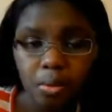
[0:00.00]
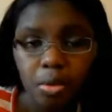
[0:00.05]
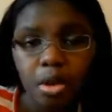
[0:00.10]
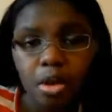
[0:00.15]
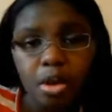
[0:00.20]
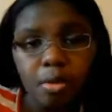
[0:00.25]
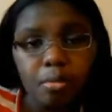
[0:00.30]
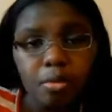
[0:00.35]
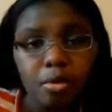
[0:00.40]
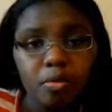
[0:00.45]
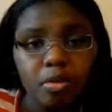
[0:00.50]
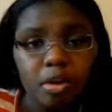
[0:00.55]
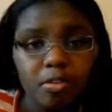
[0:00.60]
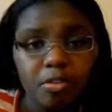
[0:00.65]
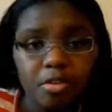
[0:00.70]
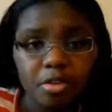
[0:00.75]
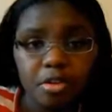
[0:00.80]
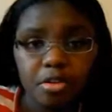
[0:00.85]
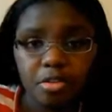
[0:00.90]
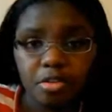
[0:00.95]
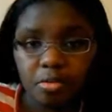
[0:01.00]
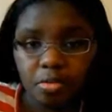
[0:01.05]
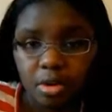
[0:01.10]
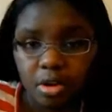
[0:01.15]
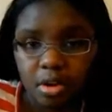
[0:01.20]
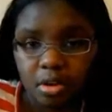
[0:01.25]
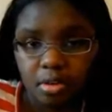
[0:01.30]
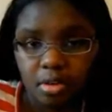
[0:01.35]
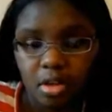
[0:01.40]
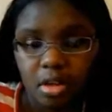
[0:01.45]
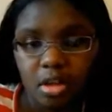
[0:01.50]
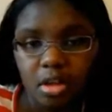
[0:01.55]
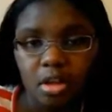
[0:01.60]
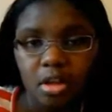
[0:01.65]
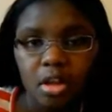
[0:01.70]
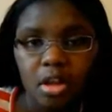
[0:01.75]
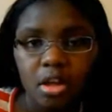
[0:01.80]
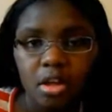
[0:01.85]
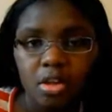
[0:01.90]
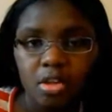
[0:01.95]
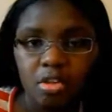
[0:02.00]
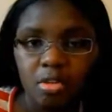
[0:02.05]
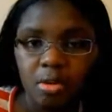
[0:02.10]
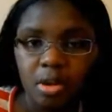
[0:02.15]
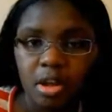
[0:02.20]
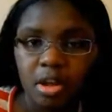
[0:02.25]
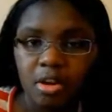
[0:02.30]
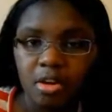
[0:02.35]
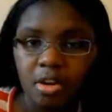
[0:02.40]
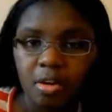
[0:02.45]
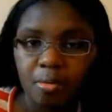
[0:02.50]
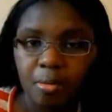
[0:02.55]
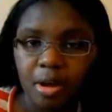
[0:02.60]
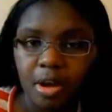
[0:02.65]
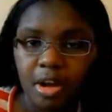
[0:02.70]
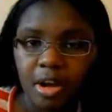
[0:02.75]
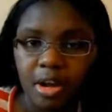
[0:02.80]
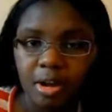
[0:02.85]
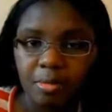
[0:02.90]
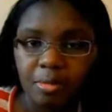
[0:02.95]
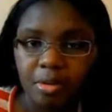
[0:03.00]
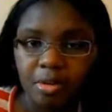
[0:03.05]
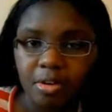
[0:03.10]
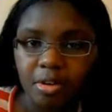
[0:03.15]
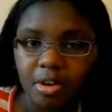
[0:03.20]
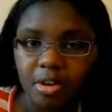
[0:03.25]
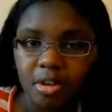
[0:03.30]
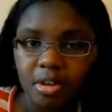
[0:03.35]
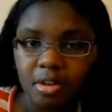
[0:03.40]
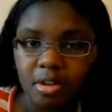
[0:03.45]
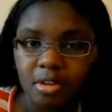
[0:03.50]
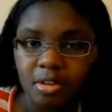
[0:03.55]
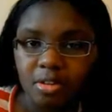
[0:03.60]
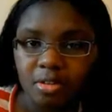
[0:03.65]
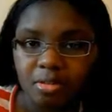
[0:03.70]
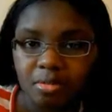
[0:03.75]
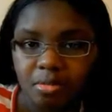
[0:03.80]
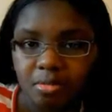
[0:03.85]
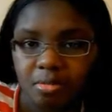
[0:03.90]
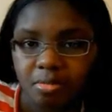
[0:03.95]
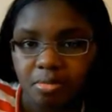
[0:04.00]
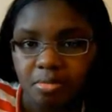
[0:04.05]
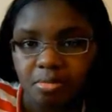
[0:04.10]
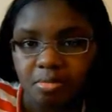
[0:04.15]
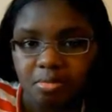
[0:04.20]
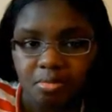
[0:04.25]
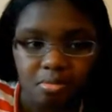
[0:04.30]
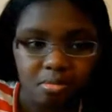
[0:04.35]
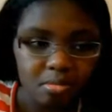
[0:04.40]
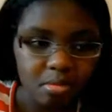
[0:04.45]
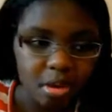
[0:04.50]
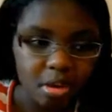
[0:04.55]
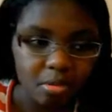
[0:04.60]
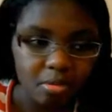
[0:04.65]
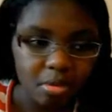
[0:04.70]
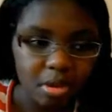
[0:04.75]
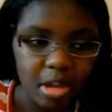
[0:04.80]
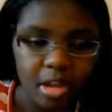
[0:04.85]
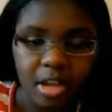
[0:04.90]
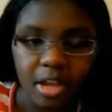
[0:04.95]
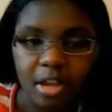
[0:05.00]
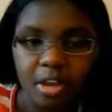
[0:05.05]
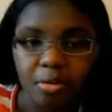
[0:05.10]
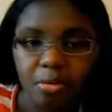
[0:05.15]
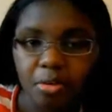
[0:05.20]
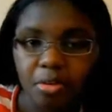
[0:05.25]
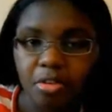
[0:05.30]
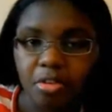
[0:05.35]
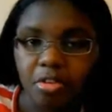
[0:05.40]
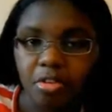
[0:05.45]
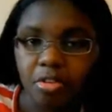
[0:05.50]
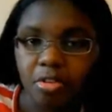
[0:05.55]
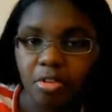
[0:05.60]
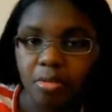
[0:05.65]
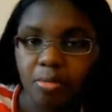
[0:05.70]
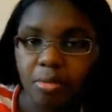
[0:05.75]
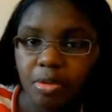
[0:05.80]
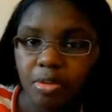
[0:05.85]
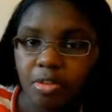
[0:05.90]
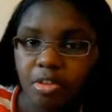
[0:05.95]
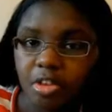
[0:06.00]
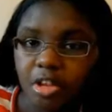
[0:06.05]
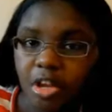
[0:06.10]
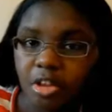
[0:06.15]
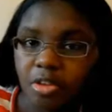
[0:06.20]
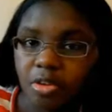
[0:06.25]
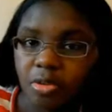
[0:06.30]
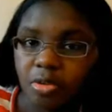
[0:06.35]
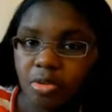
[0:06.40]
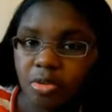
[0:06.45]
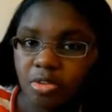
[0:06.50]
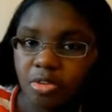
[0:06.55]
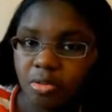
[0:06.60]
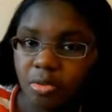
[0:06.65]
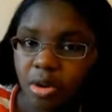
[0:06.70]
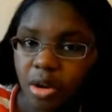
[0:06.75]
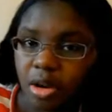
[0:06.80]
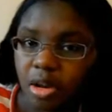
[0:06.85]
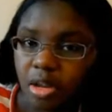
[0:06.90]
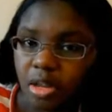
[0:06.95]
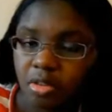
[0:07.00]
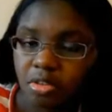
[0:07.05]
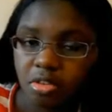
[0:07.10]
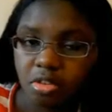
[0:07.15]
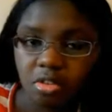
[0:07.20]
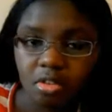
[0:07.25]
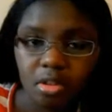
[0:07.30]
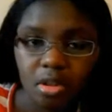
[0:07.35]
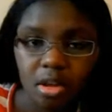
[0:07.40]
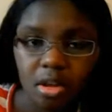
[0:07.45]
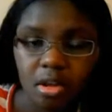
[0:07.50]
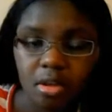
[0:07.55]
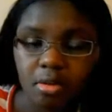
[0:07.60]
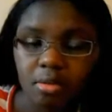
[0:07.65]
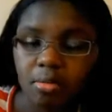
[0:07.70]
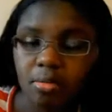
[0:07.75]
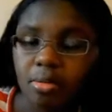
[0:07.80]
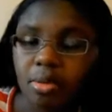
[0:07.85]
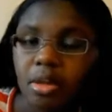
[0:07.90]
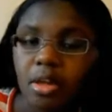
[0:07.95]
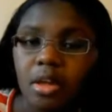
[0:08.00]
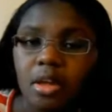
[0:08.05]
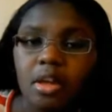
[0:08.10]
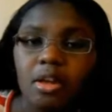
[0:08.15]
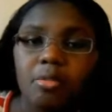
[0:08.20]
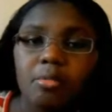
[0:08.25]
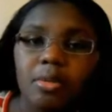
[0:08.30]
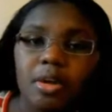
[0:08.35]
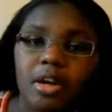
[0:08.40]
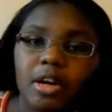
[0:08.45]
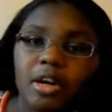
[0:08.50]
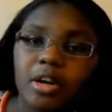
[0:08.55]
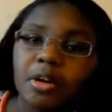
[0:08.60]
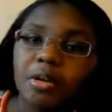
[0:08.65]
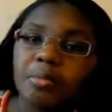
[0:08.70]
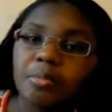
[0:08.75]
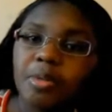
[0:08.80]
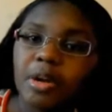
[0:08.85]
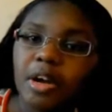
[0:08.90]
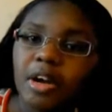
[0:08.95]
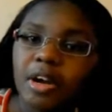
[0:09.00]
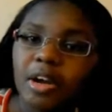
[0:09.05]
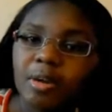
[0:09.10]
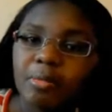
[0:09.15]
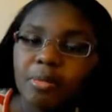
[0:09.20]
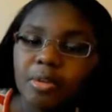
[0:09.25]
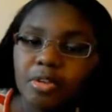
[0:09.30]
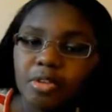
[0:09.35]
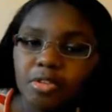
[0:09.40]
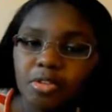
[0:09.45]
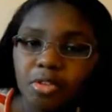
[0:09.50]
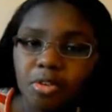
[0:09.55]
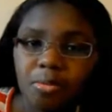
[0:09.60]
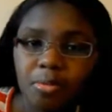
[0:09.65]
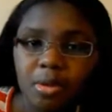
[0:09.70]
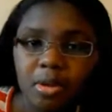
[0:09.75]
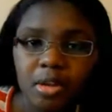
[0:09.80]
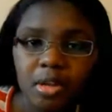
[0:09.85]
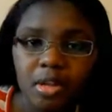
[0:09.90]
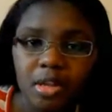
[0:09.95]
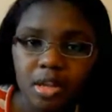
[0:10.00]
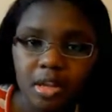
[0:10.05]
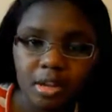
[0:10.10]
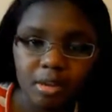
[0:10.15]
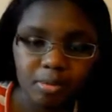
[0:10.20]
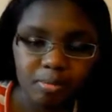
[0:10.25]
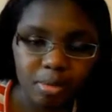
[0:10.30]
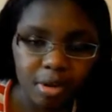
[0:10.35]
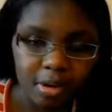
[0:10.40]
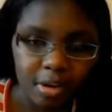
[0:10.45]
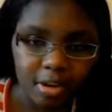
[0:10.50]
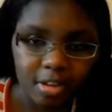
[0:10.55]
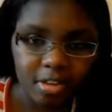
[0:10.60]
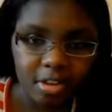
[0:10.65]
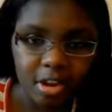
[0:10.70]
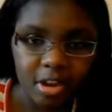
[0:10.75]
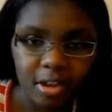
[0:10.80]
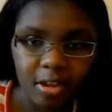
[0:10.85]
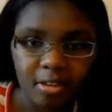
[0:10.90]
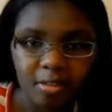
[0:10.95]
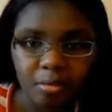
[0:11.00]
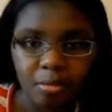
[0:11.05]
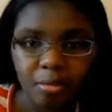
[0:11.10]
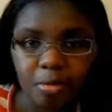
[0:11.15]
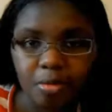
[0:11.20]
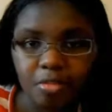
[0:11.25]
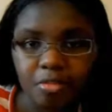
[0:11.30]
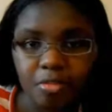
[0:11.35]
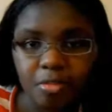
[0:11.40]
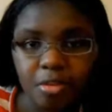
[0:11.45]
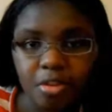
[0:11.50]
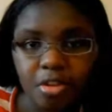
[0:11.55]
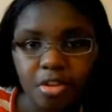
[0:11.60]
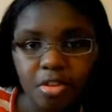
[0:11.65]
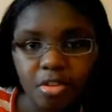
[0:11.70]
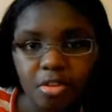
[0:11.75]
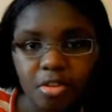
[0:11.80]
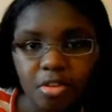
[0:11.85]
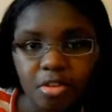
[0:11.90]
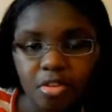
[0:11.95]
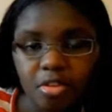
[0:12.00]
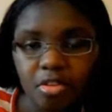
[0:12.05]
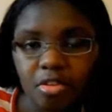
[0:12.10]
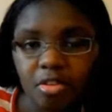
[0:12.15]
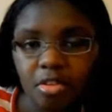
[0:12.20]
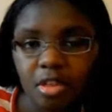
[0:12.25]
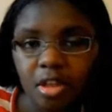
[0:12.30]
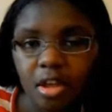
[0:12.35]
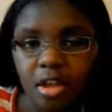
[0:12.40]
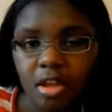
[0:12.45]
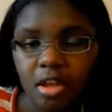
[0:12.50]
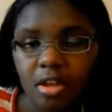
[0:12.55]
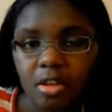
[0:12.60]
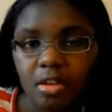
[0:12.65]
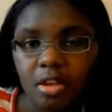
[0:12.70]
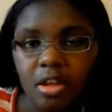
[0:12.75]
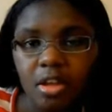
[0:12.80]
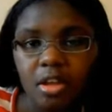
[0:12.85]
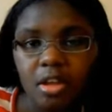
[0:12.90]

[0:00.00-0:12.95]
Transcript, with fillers: We're going to move over to Sheree. Sheree and her mom were at the her land where she's gonna build Chateau Sheree, and she's like, "Mom, Bob been tripping. He ain't paid child support in four years." And she's like,